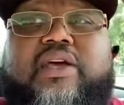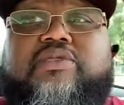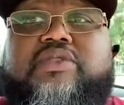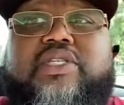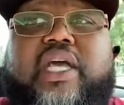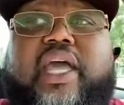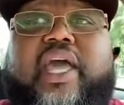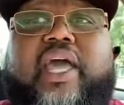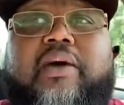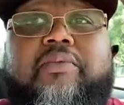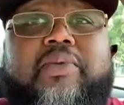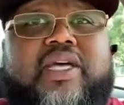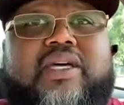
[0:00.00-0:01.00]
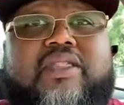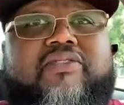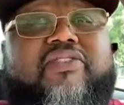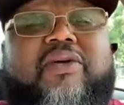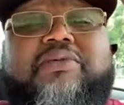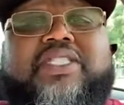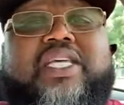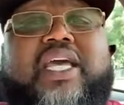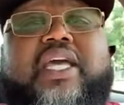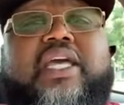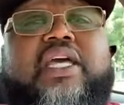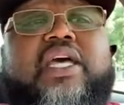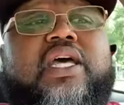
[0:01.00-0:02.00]
gonna say am, because if I
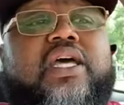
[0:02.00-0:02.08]
say